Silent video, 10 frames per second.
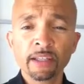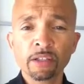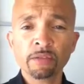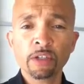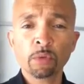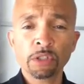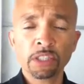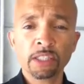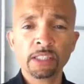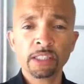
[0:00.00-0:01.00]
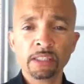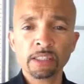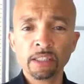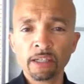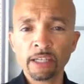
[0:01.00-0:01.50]
those of you watching this in
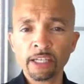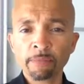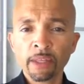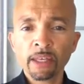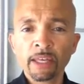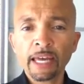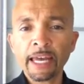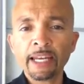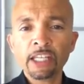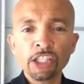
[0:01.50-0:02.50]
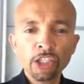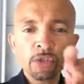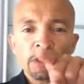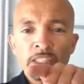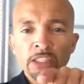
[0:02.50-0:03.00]
sterling. And it
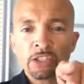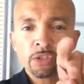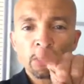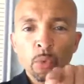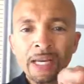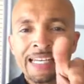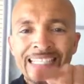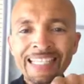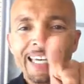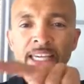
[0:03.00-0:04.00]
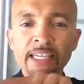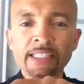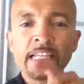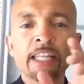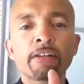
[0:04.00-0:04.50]
uses twin
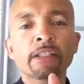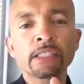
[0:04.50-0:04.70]
gears. Now, there are